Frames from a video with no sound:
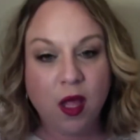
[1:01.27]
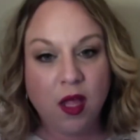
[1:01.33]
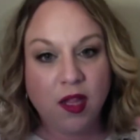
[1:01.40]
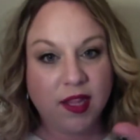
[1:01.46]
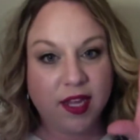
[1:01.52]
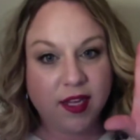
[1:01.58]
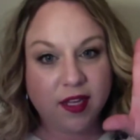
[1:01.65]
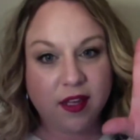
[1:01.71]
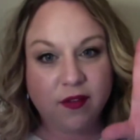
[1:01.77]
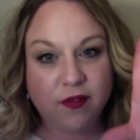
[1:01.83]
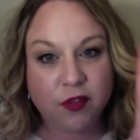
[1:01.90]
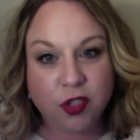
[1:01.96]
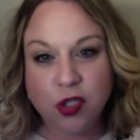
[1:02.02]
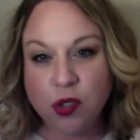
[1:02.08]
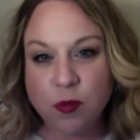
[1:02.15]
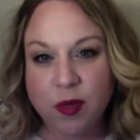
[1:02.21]
like give
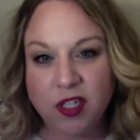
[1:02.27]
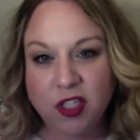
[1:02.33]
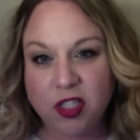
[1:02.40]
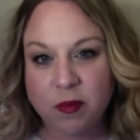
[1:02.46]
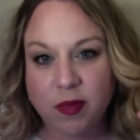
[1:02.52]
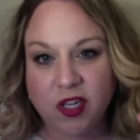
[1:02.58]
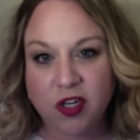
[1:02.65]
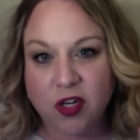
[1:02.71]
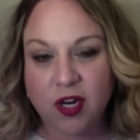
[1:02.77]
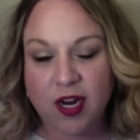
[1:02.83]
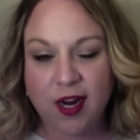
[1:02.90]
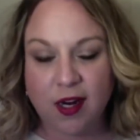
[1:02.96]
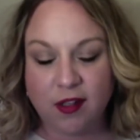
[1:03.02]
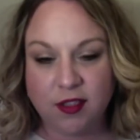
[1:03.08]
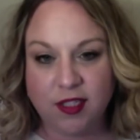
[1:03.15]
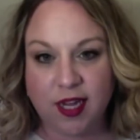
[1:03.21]
too much and make your
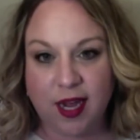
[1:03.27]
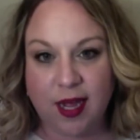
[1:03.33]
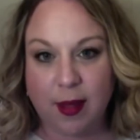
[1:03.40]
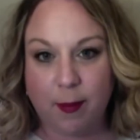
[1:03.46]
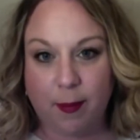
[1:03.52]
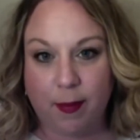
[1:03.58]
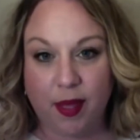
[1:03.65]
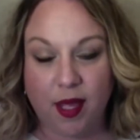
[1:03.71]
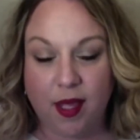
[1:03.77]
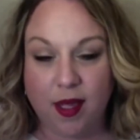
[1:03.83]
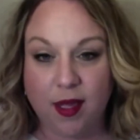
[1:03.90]
hair damp, but